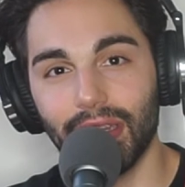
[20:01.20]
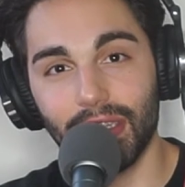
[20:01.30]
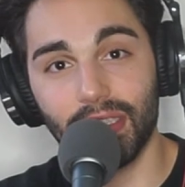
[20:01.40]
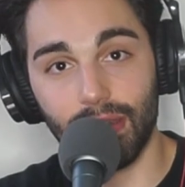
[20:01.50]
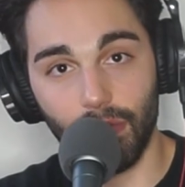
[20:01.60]
and
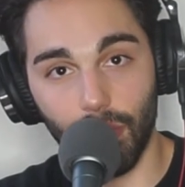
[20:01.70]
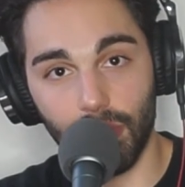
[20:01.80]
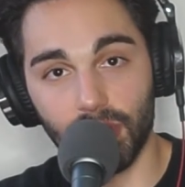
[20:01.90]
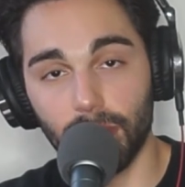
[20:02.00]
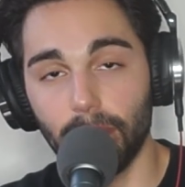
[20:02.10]
listening, of
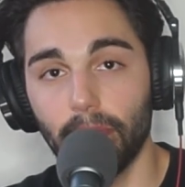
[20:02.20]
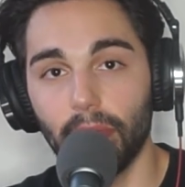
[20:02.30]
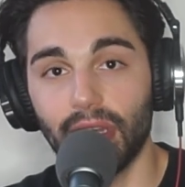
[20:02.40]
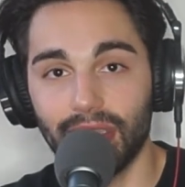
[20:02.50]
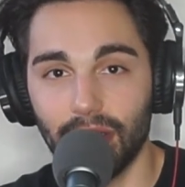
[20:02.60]
course.
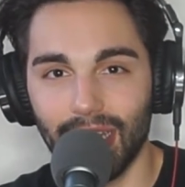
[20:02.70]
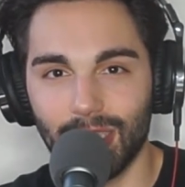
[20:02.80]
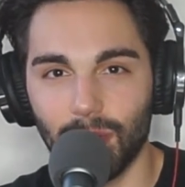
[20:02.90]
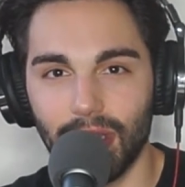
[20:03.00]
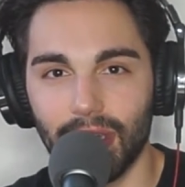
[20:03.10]
But until
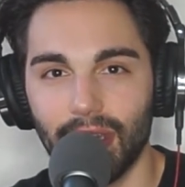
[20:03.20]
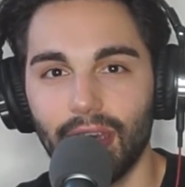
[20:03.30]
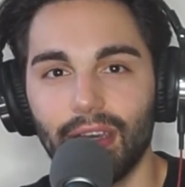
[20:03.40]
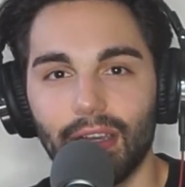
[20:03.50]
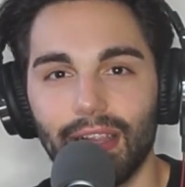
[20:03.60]
next week,
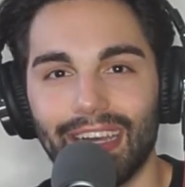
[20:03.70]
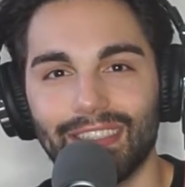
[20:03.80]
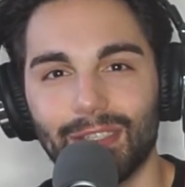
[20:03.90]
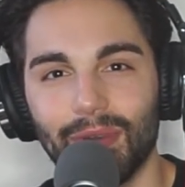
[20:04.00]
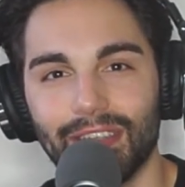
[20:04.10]
class
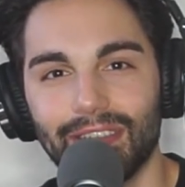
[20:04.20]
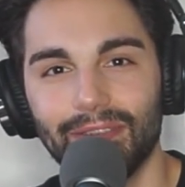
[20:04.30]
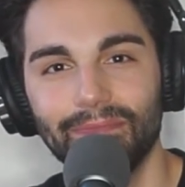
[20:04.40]
dismissed.